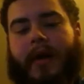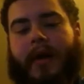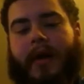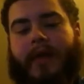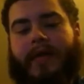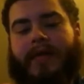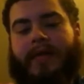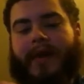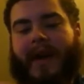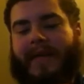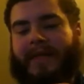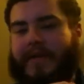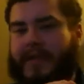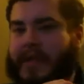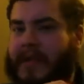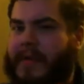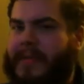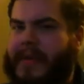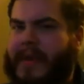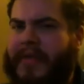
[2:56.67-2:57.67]
And so after a
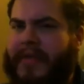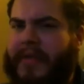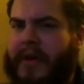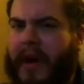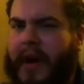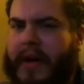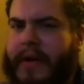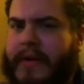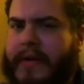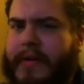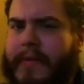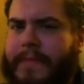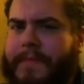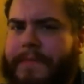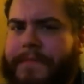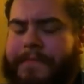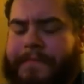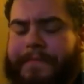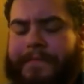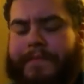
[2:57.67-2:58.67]
little bit of thought,
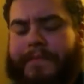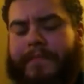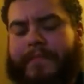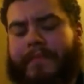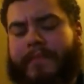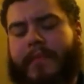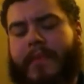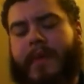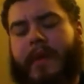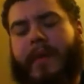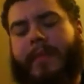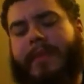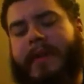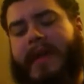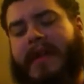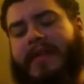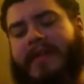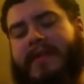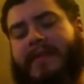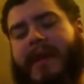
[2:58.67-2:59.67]
it
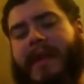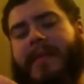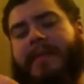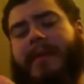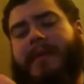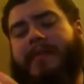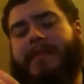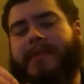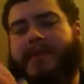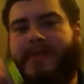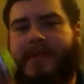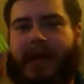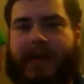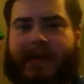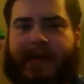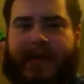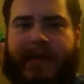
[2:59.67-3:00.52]
begins to make a bit more sense.